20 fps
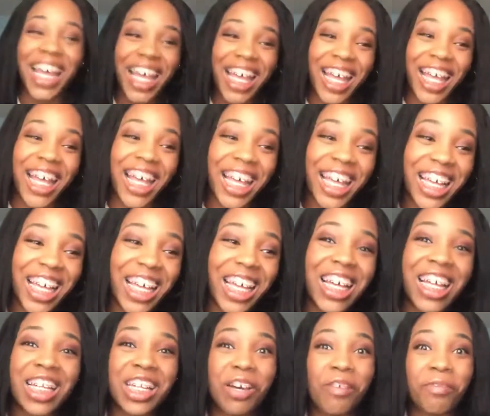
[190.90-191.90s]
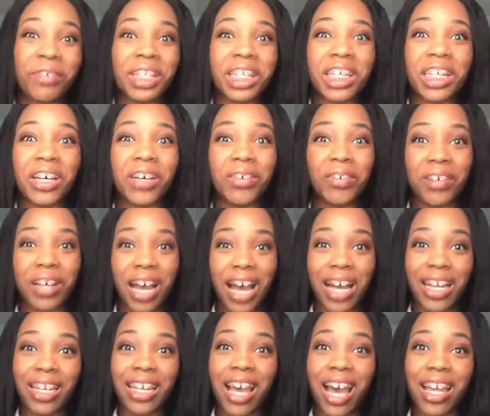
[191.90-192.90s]
egg. No, really though.
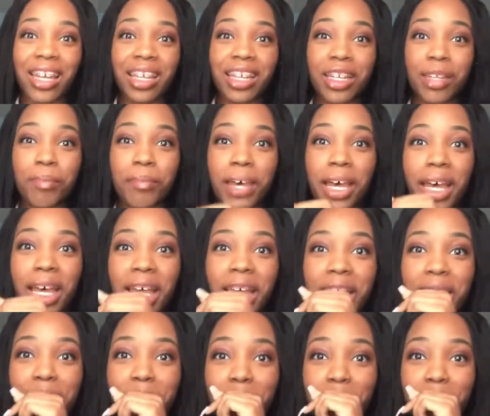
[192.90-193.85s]
I need the bag.